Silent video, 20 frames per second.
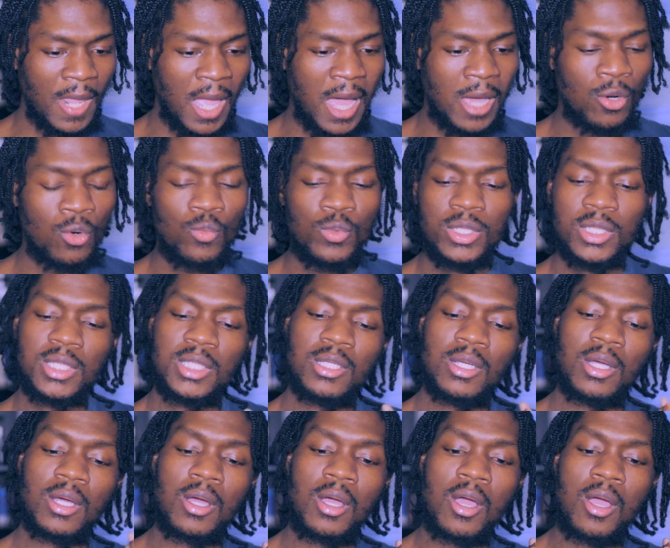I don't want to see
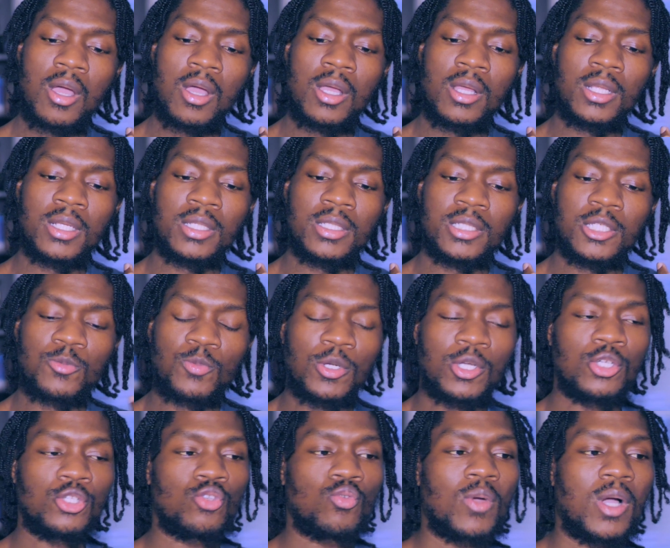a, just
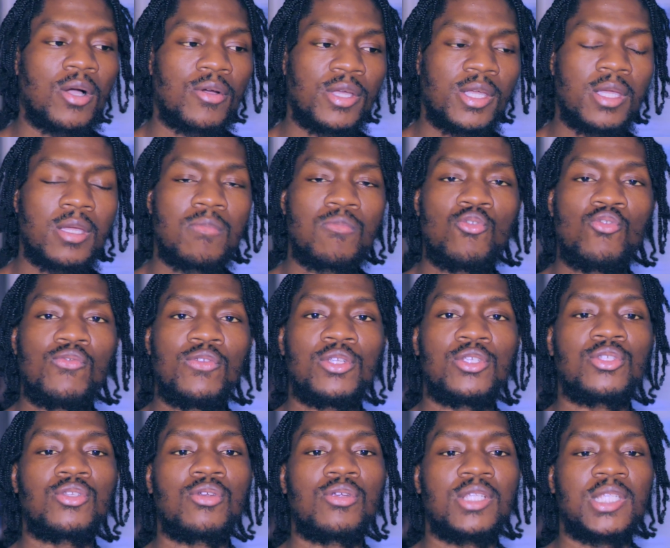because you out here moving a
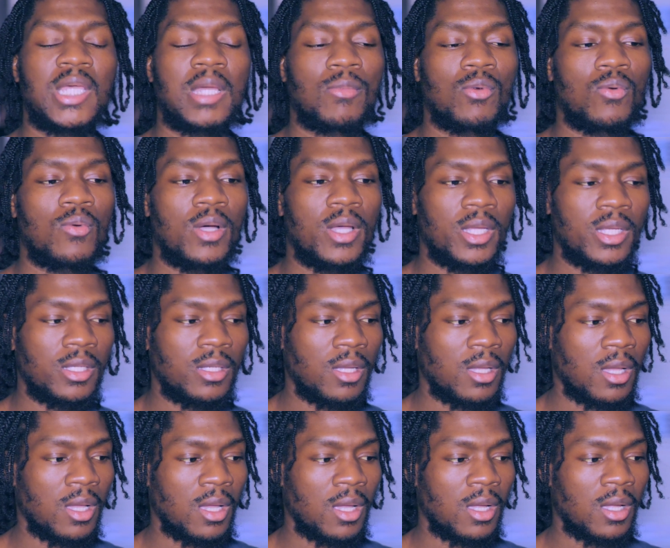certain type of way
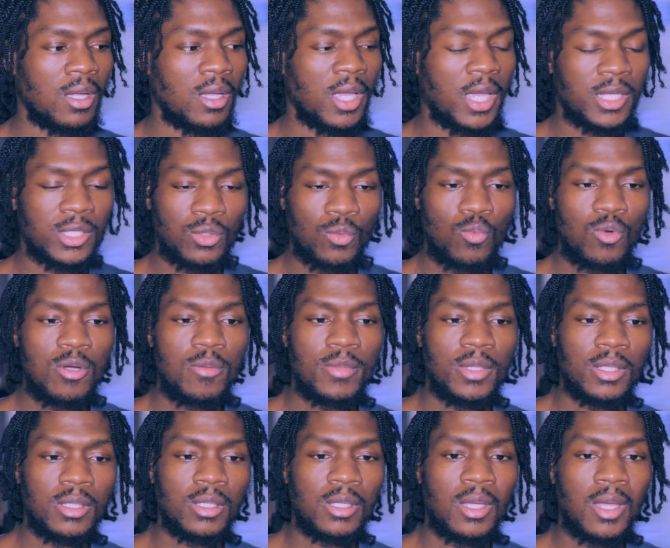as a
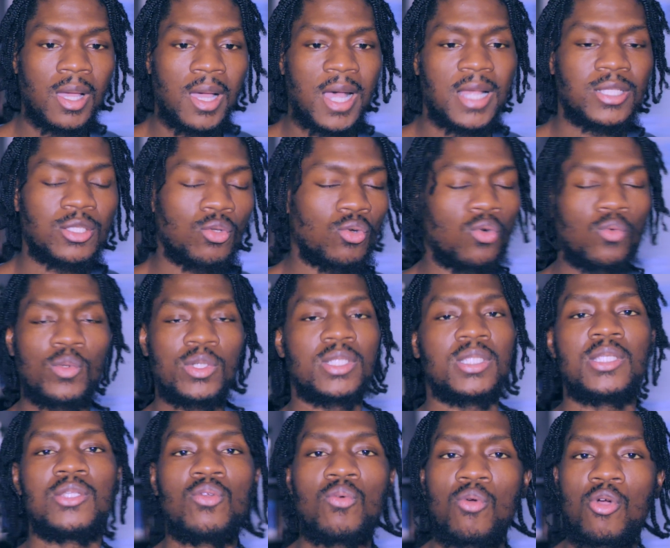woman, I still don't want to
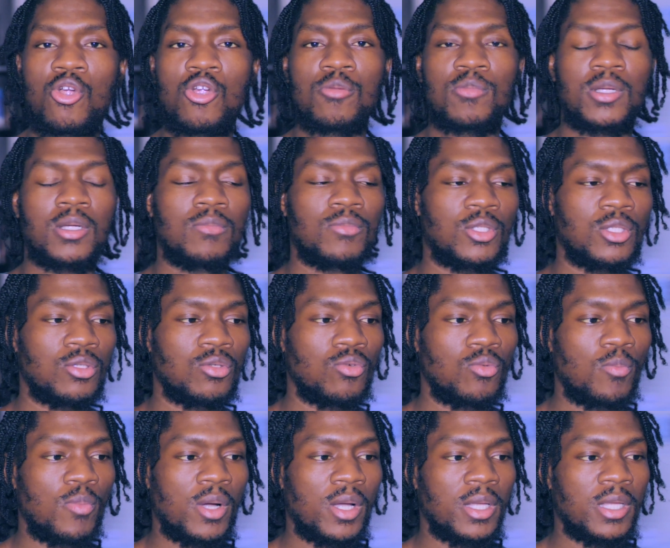see no harm come to you.
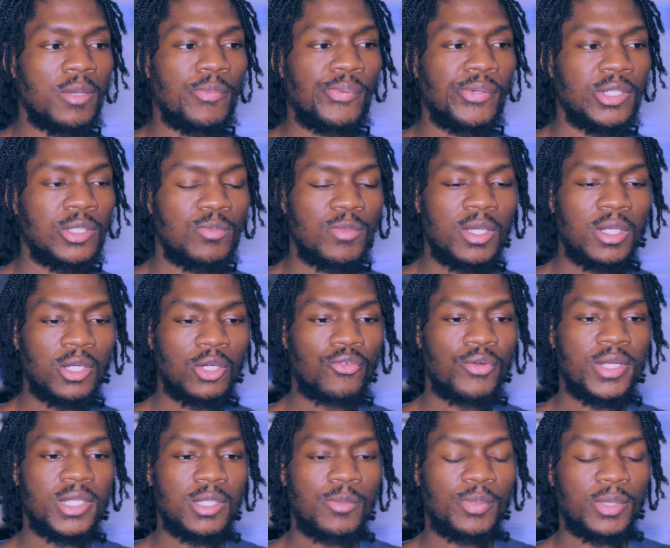But it puts me in a
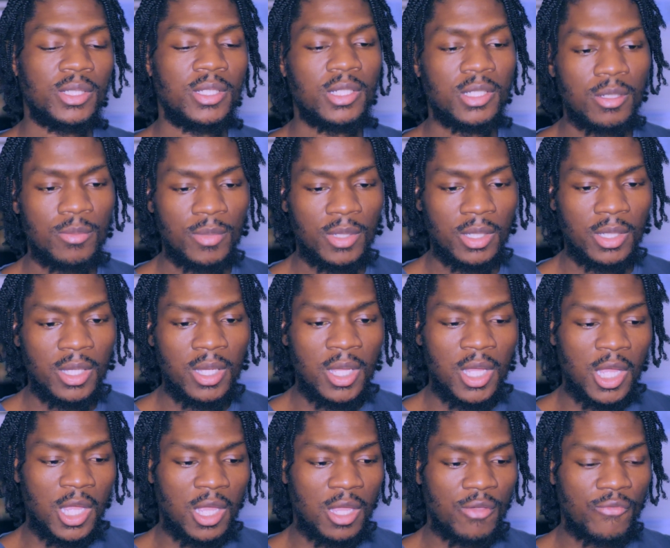crazy predicament
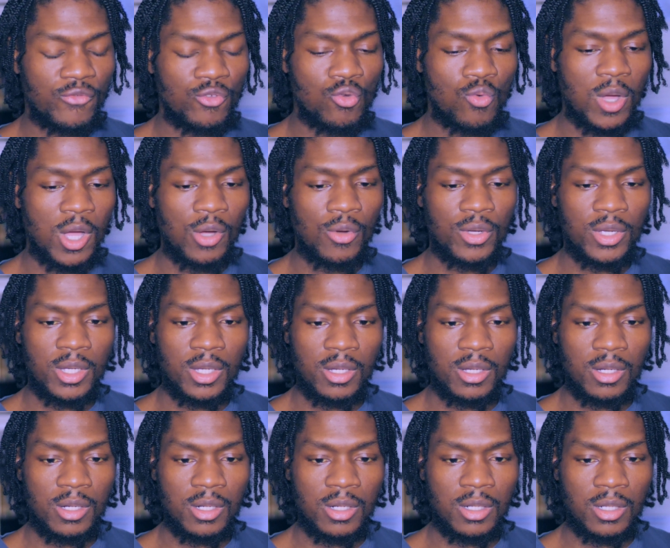if you out
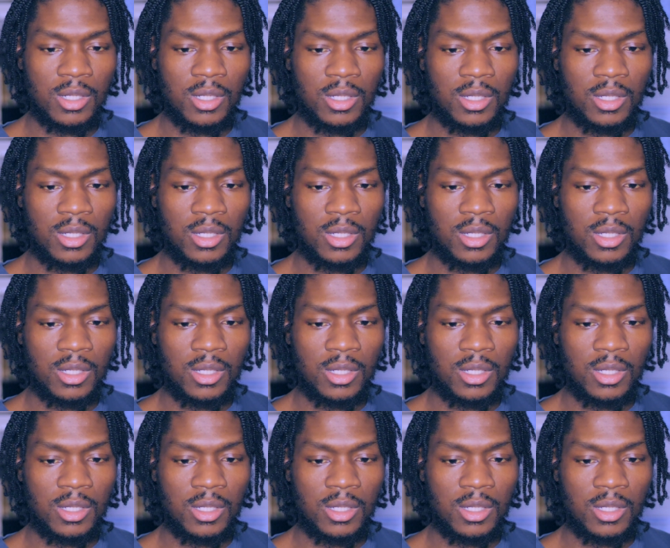here